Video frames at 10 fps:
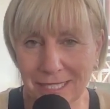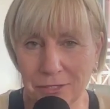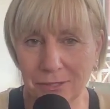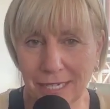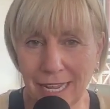that
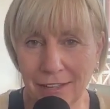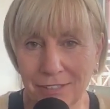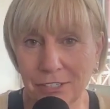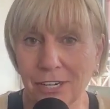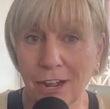you can have
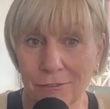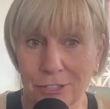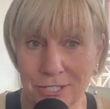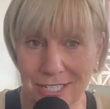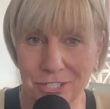that are
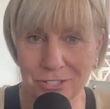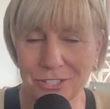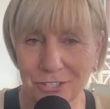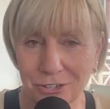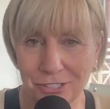conversation
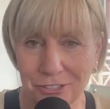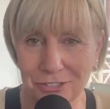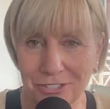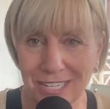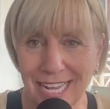
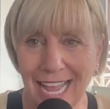starters.